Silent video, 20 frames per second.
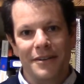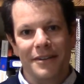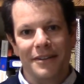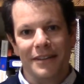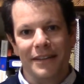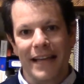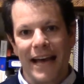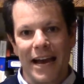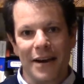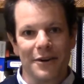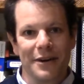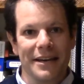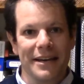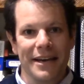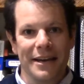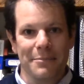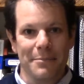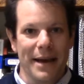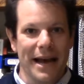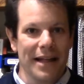Larrie
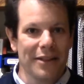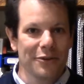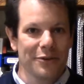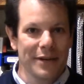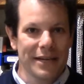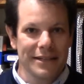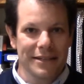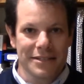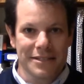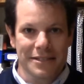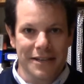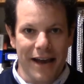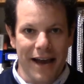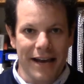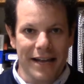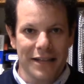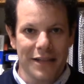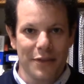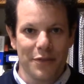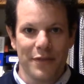and Mallory
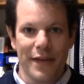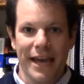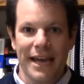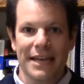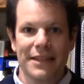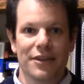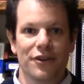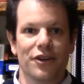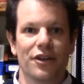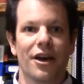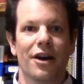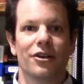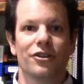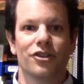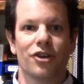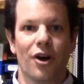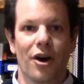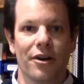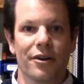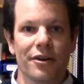decided that they and their young
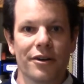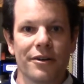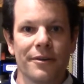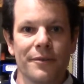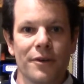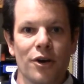daughter